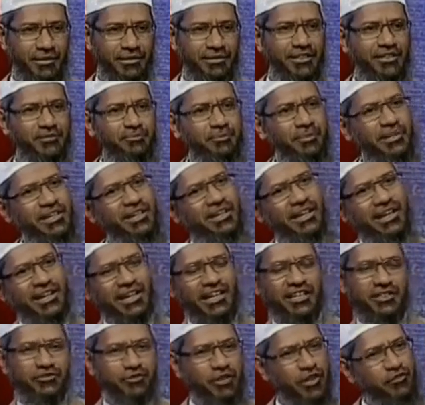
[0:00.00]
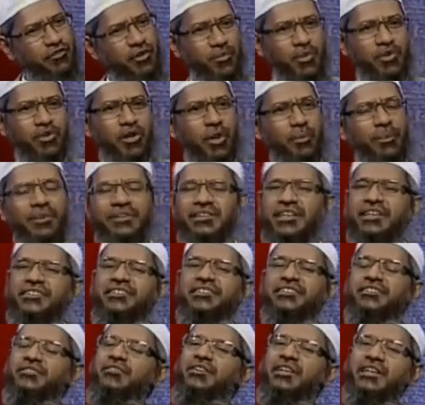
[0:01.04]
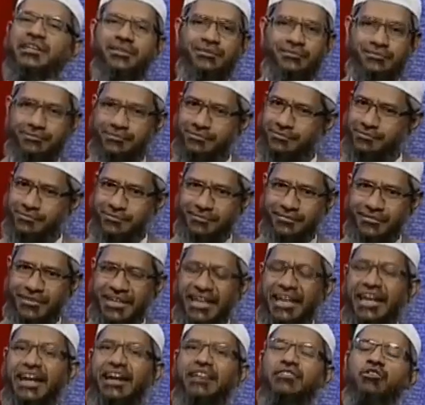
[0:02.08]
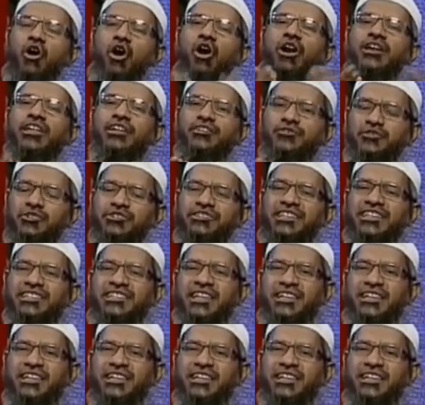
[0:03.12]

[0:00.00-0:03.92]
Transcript: the speaker can sway from the topic, that's his will. It is the audience who is the